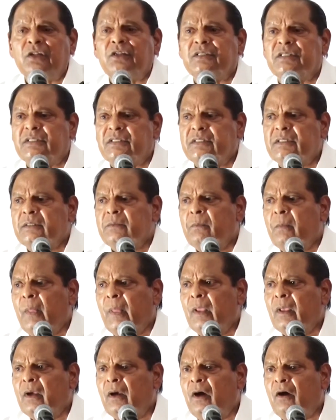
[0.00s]
Honorable
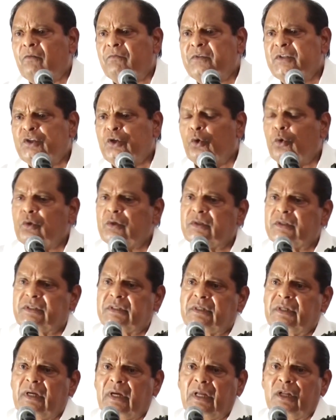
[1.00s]
Moses Nagamootoo,
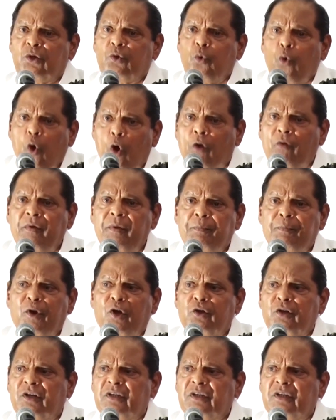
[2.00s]
congratulated the